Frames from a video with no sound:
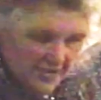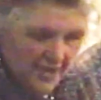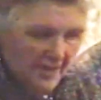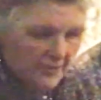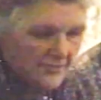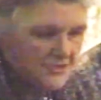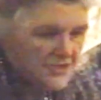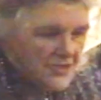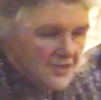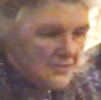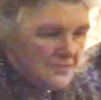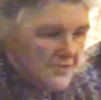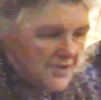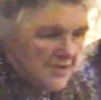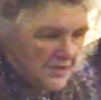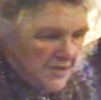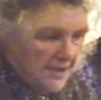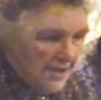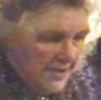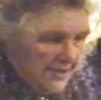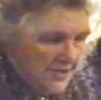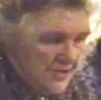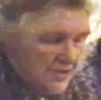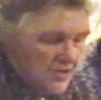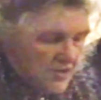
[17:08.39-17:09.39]
of that with some
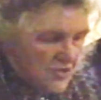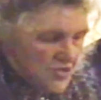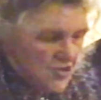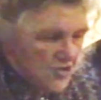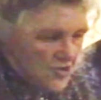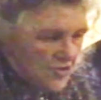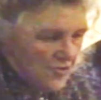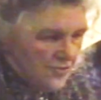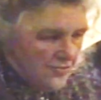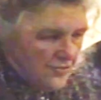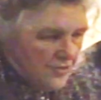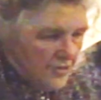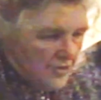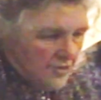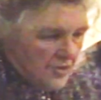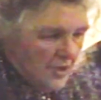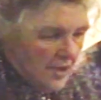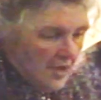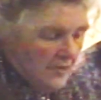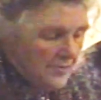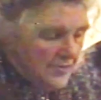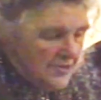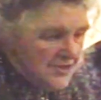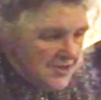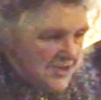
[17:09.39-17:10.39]
Canadian children.
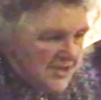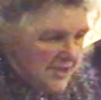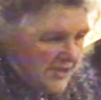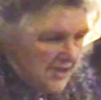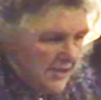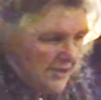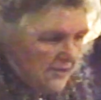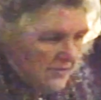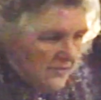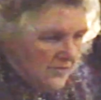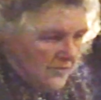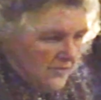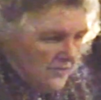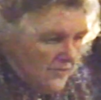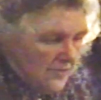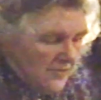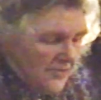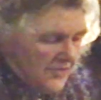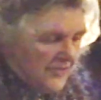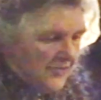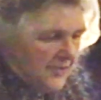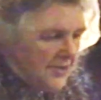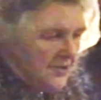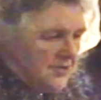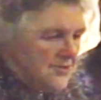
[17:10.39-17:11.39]
I'll be dealing
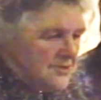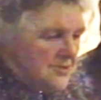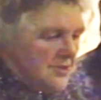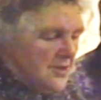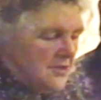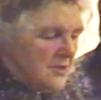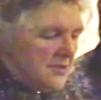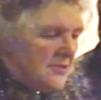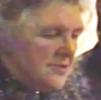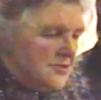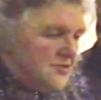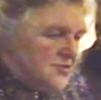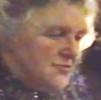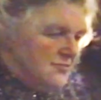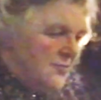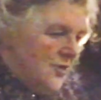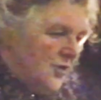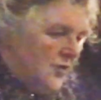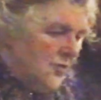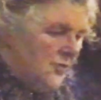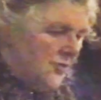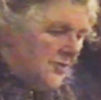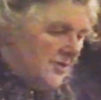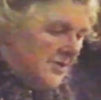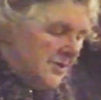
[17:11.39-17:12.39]
with it
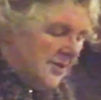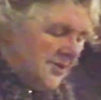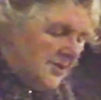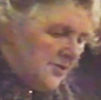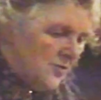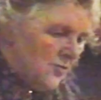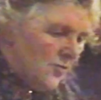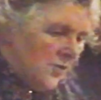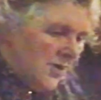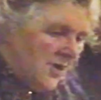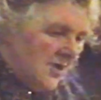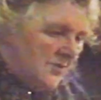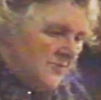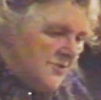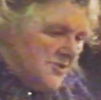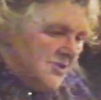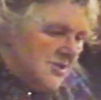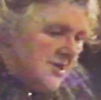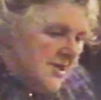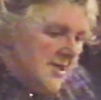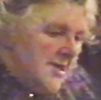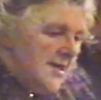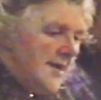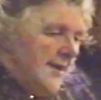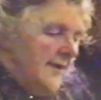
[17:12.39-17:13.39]
tomorrow in a little way,
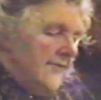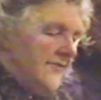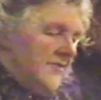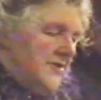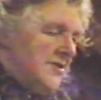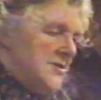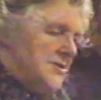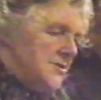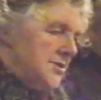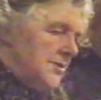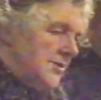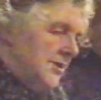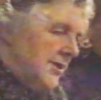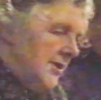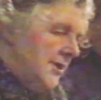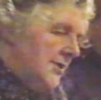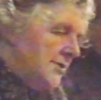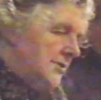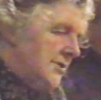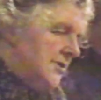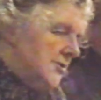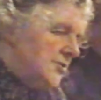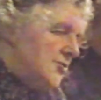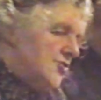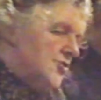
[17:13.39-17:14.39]
but these
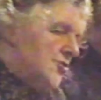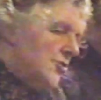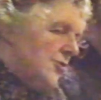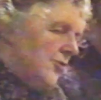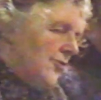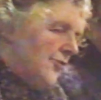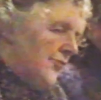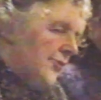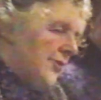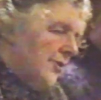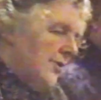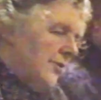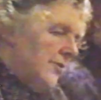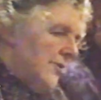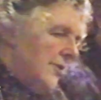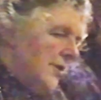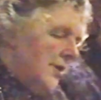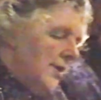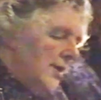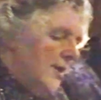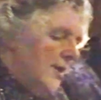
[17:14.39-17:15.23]
Canadian children